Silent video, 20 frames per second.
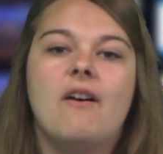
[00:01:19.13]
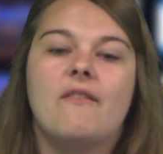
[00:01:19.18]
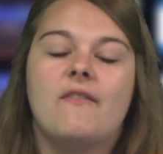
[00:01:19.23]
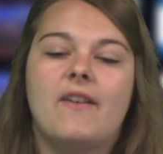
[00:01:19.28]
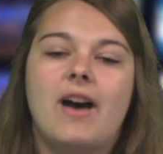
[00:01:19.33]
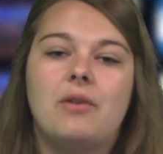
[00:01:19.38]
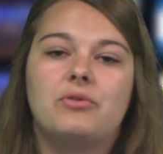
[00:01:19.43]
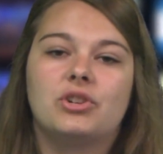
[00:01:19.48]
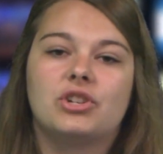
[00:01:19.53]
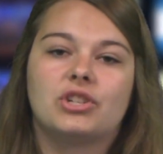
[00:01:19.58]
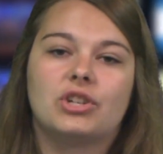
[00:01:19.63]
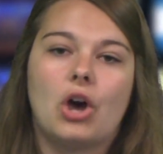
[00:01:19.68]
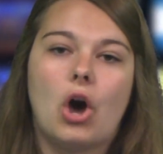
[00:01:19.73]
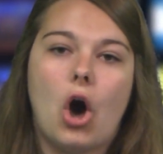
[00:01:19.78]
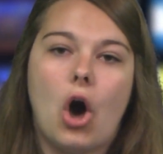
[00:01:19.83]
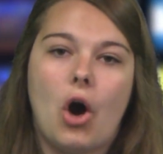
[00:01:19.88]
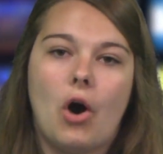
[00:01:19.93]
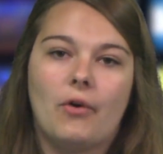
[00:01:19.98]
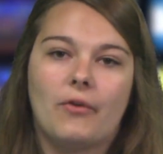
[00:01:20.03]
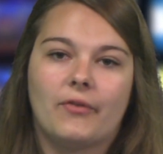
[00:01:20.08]
Founders
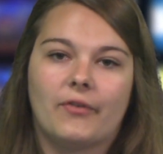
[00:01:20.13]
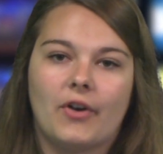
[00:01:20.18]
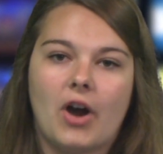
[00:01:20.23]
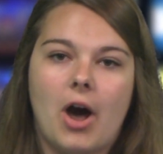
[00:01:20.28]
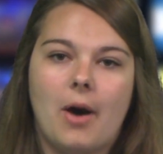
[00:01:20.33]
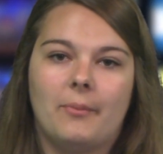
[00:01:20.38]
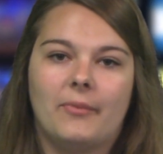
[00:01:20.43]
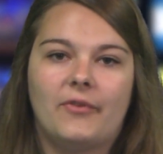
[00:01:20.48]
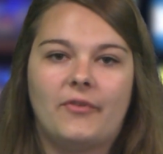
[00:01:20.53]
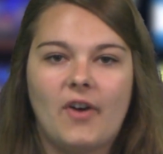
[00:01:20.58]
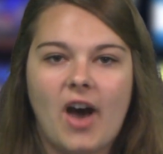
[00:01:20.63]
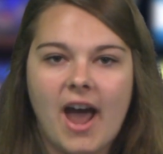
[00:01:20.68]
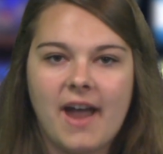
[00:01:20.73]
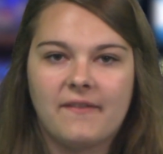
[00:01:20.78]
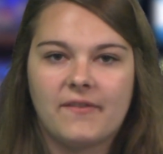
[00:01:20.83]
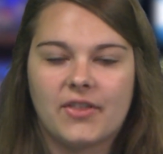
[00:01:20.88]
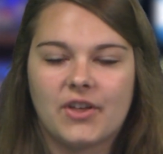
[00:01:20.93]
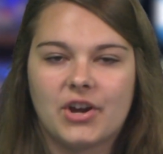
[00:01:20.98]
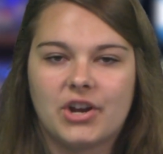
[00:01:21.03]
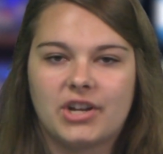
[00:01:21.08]
Hall from
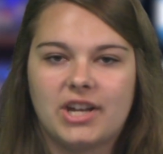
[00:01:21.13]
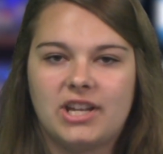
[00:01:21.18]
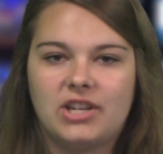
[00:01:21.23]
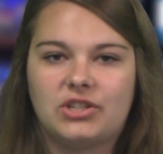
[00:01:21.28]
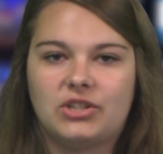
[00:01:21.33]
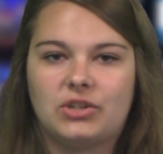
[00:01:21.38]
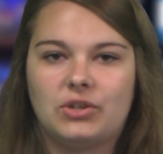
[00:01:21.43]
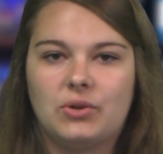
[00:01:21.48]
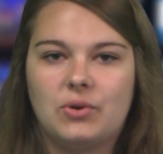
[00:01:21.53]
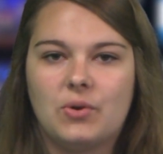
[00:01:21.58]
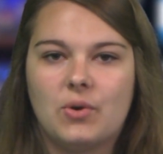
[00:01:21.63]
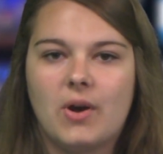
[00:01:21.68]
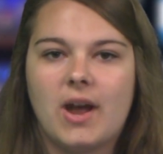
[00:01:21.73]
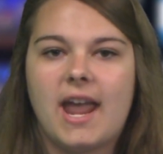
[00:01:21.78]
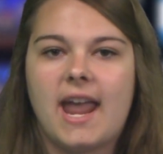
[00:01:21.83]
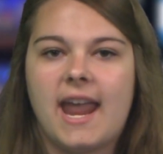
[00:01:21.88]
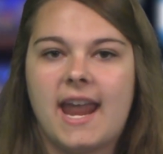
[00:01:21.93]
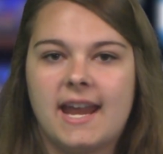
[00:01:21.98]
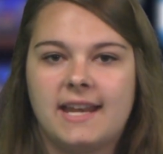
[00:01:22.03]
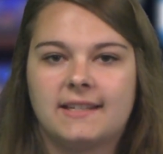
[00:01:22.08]
5.30 to
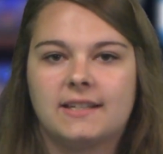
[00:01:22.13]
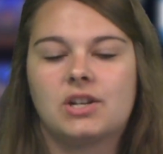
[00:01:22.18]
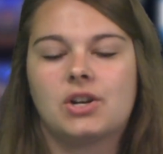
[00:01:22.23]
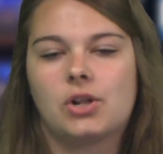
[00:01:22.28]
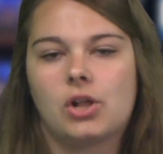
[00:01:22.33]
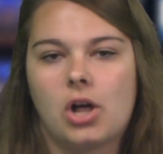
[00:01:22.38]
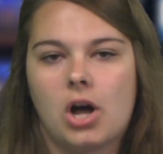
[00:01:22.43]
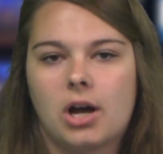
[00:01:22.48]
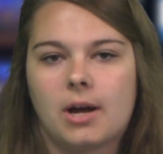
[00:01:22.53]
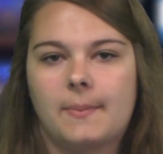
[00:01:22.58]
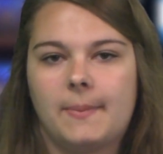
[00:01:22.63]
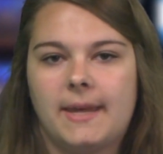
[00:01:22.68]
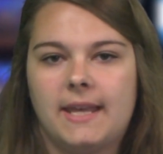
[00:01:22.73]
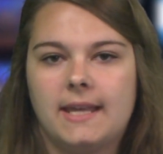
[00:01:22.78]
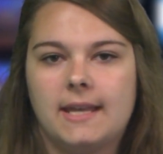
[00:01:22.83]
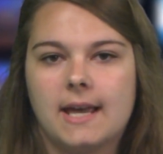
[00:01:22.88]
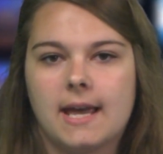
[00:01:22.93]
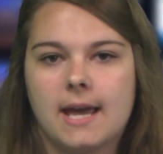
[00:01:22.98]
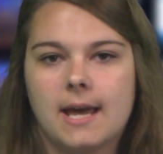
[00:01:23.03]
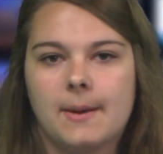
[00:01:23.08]
8 o'clock
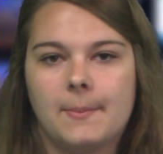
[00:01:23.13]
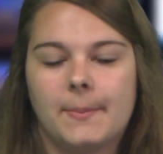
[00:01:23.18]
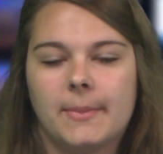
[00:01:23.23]
p.m.